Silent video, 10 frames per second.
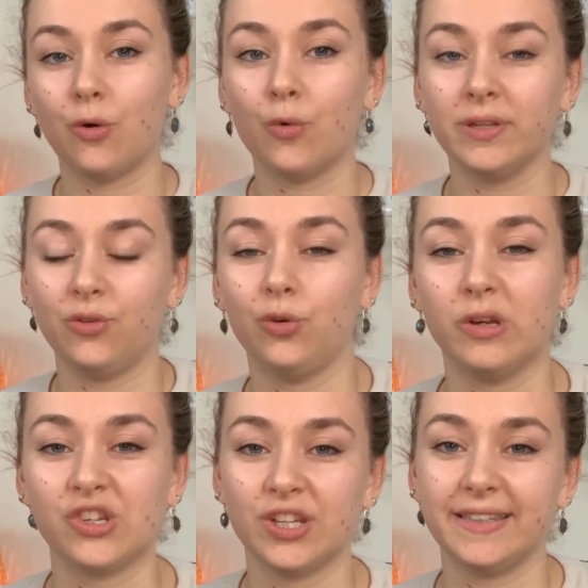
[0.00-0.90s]
own
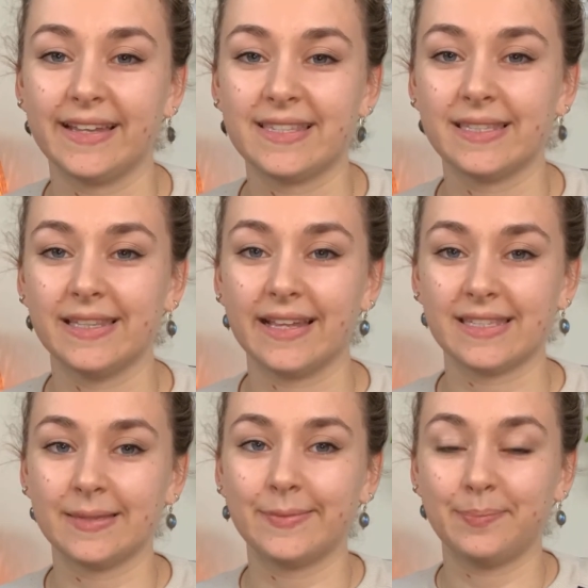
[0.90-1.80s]
intuition
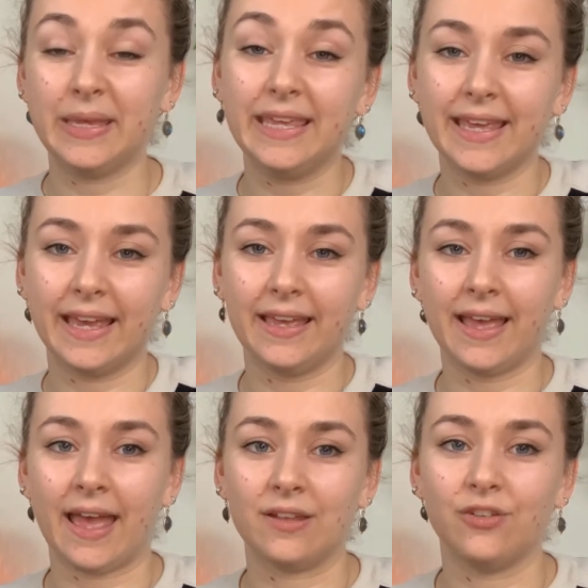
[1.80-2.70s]
that's speaking,
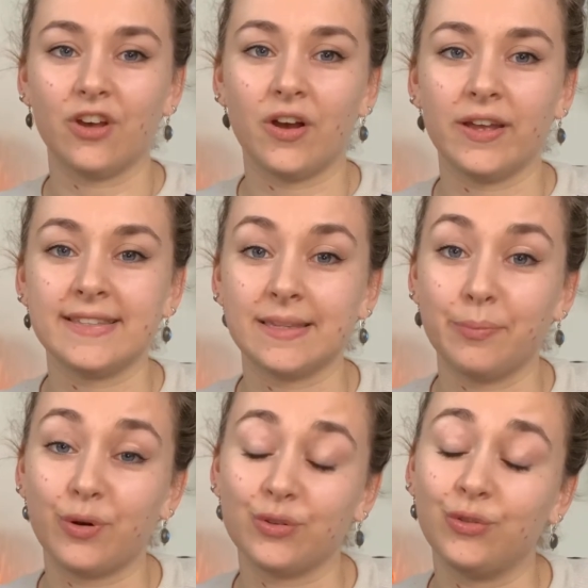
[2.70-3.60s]
and it's
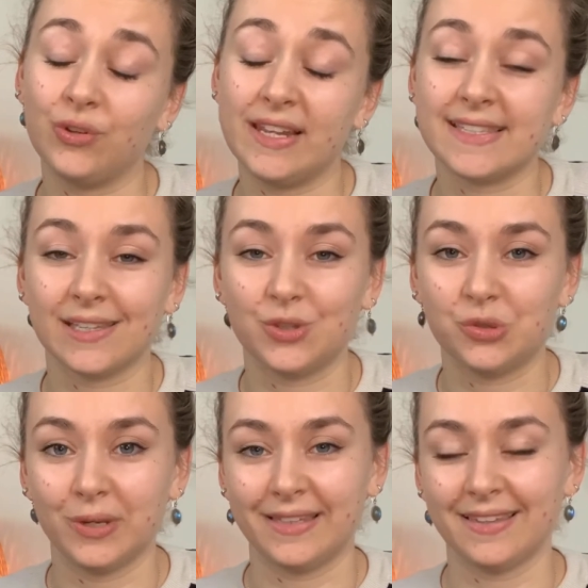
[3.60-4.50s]
important to listen
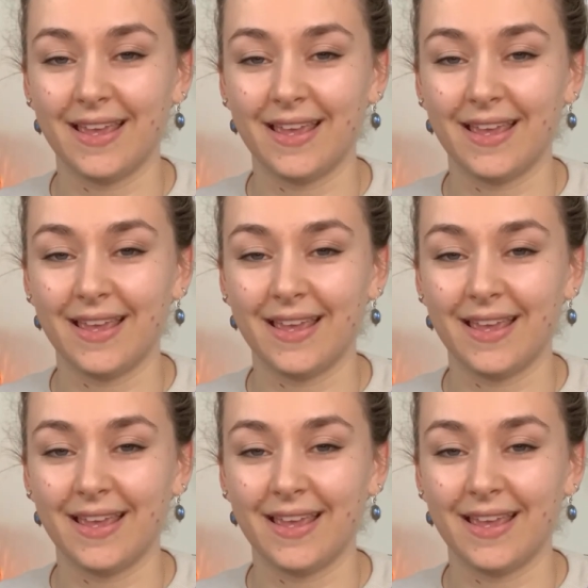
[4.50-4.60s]
to it.